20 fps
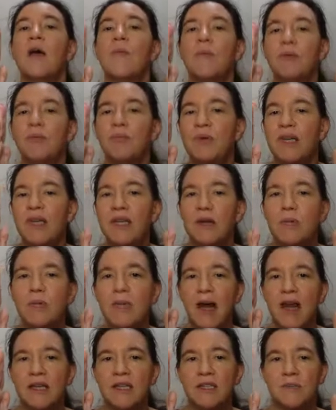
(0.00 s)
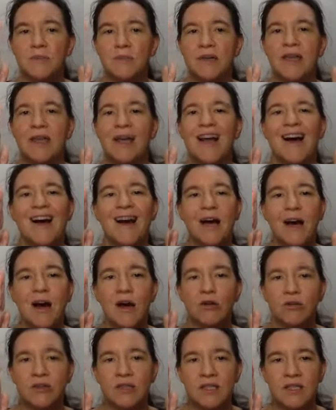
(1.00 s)
But P and minus P are
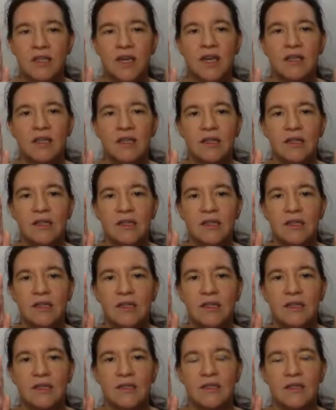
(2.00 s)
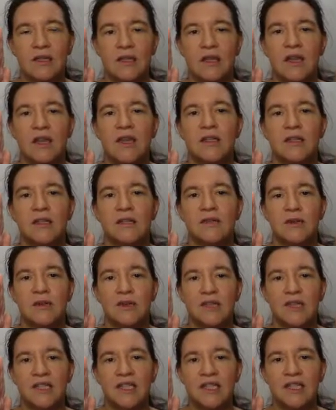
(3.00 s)
outside this
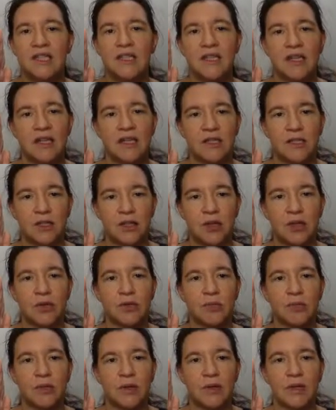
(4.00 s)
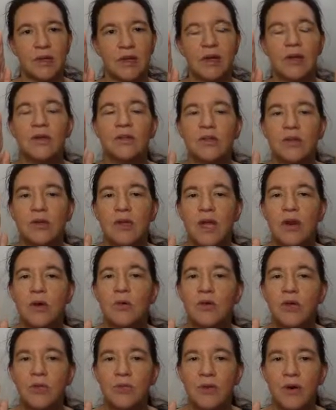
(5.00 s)
interval that T can assume. So the
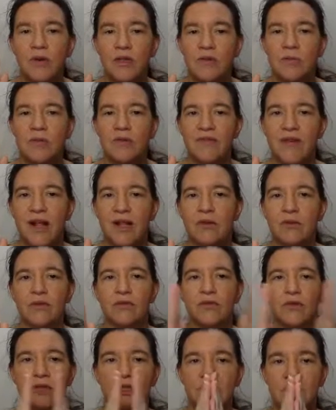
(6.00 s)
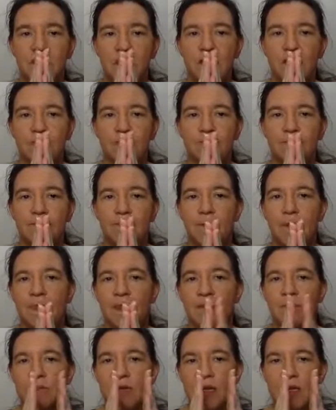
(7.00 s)
only possible value for T,
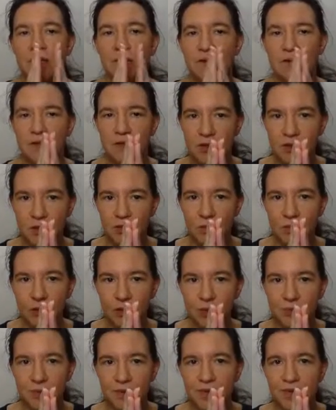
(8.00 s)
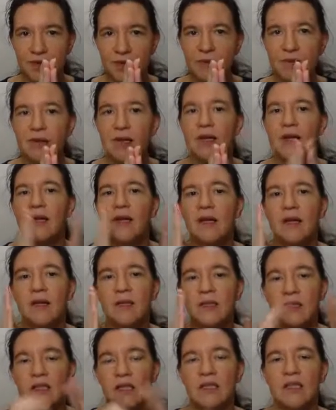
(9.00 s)
being 0 mod P,
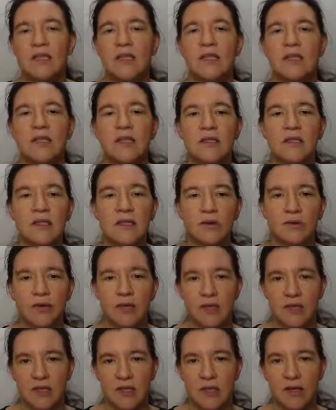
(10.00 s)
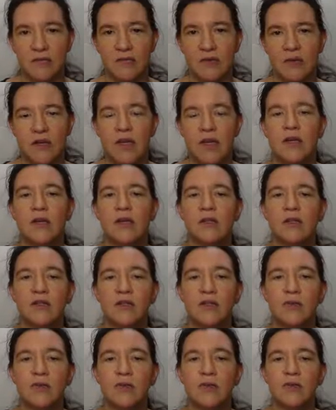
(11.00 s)
is that T is 0 itself.
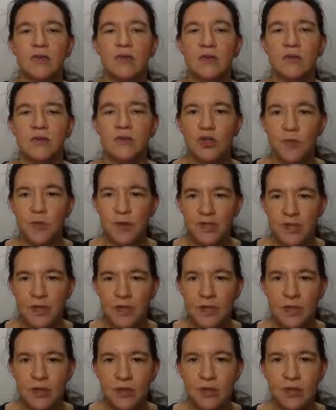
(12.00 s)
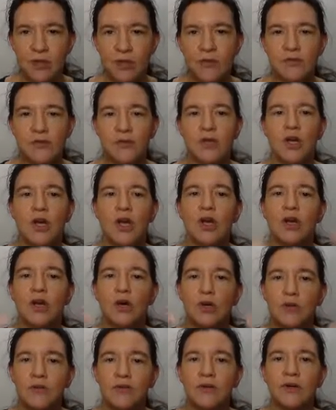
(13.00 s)
So supersingular curves
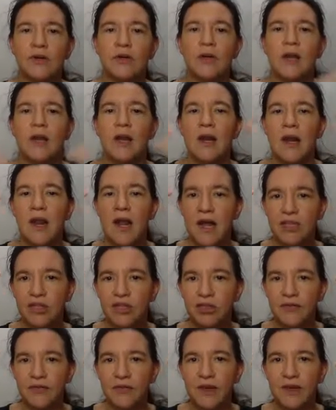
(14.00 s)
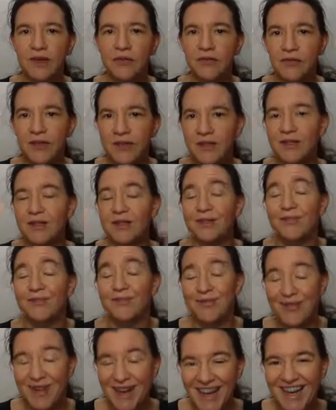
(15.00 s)
over larger spinal fields,
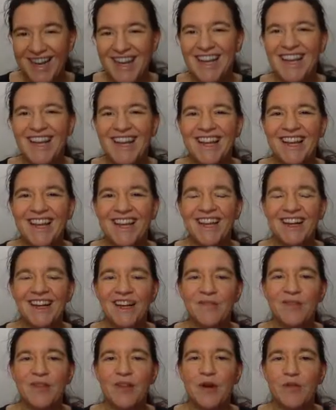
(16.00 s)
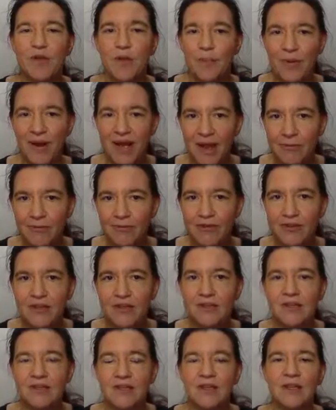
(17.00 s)
well, um, over prime
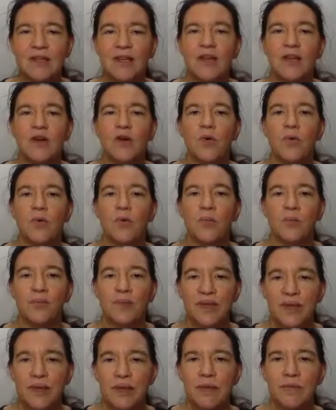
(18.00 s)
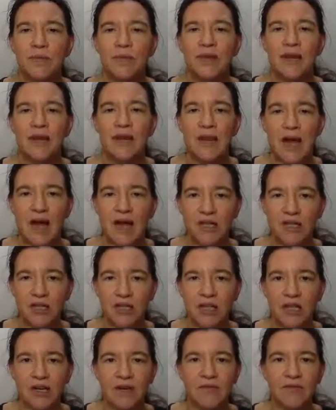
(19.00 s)
fields, p being larger
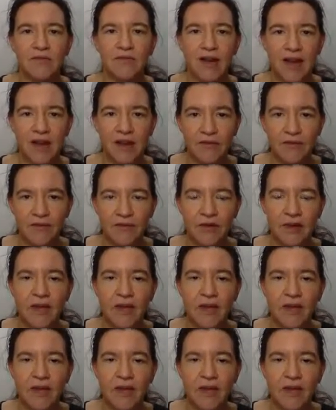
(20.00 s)
than 5,